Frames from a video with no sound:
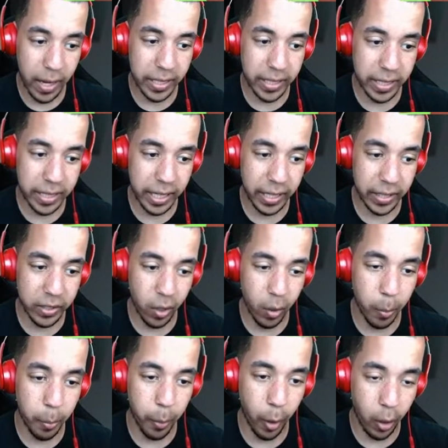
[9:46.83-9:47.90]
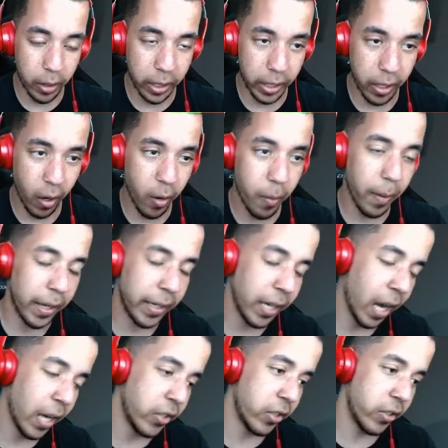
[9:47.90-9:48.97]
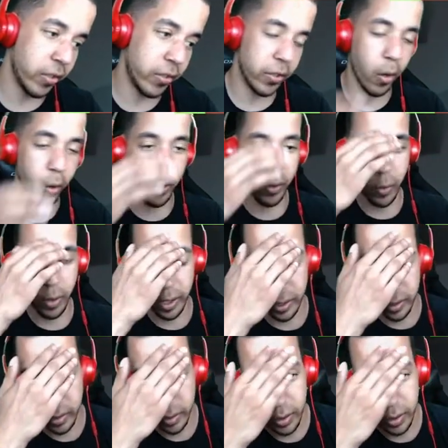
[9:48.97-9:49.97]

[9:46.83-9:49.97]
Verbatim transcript: is this thing so bulky? Oh my gosh, this is so annoying.